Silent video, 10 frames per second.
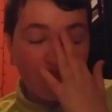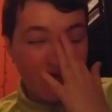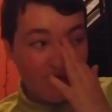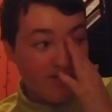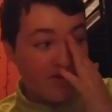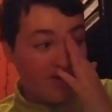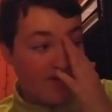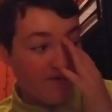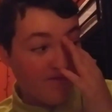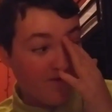But
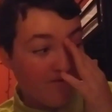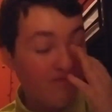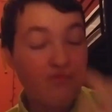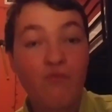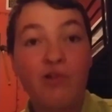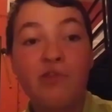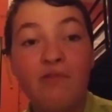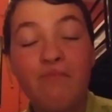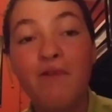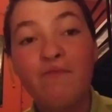if you've been
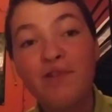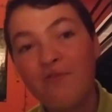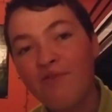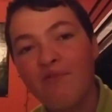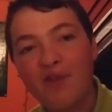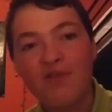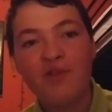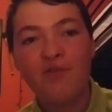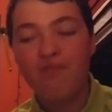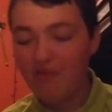watching my videos
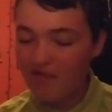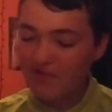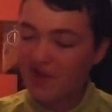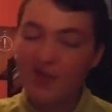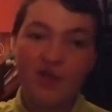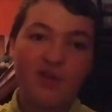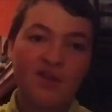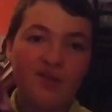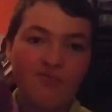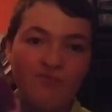recently, you've probably seen
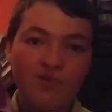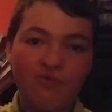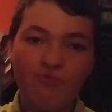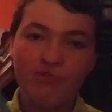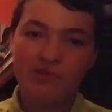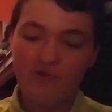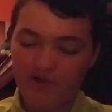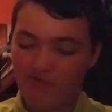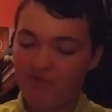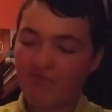this really cool
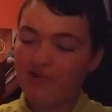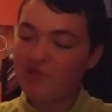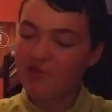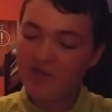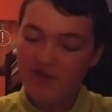shirt, and we washed